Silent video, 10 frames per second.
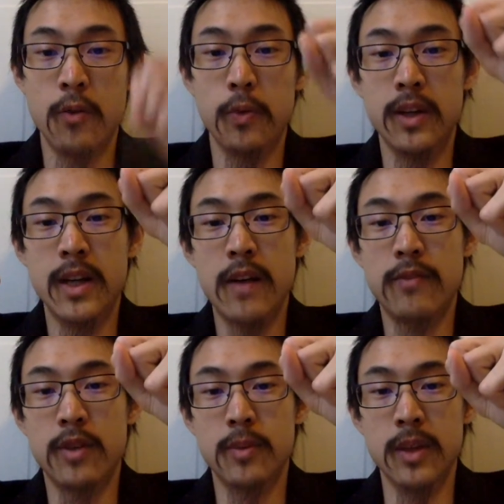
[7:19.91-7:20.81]
we
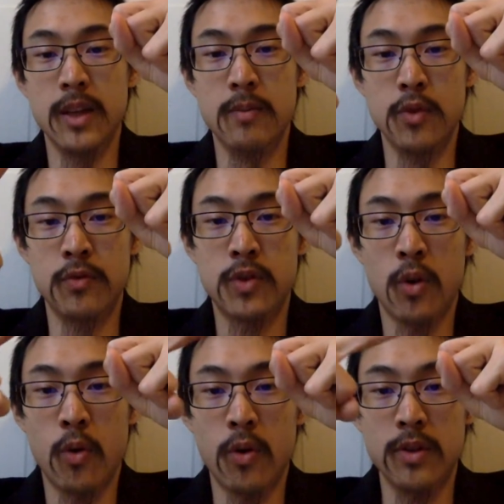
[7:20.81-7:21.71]
inevitably move
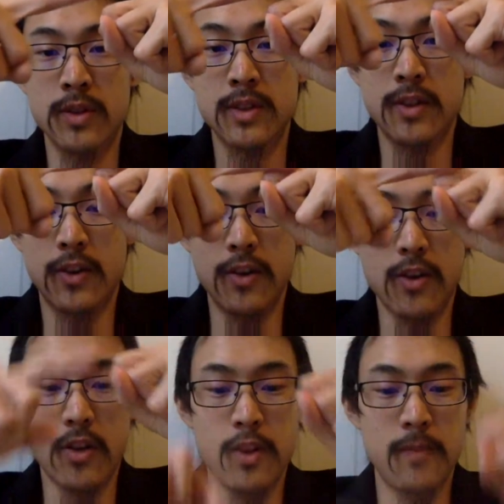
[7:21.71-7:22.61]
towards the
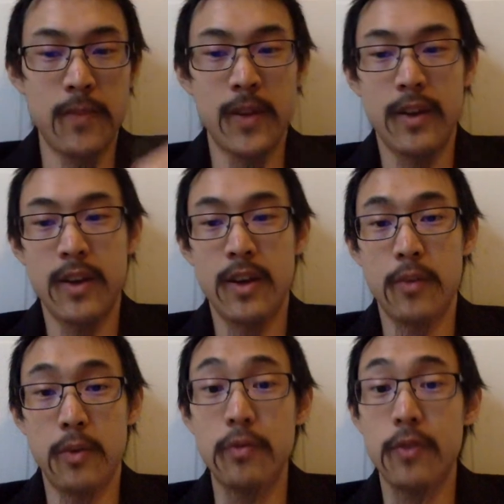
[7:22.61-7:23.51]
Earth.
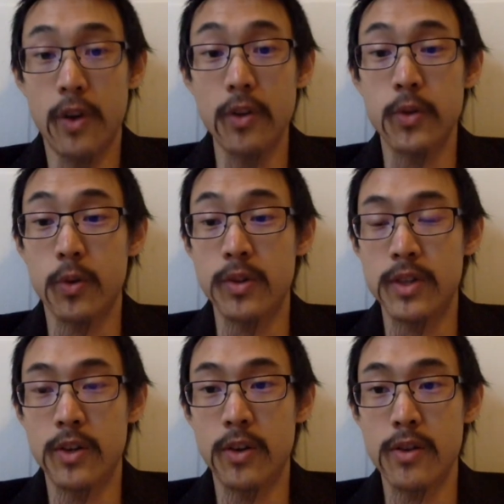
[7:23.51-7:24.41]
We fall towards
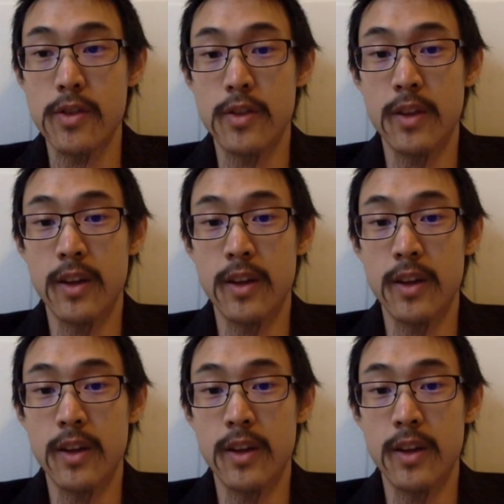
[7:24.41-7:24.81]
the Earth,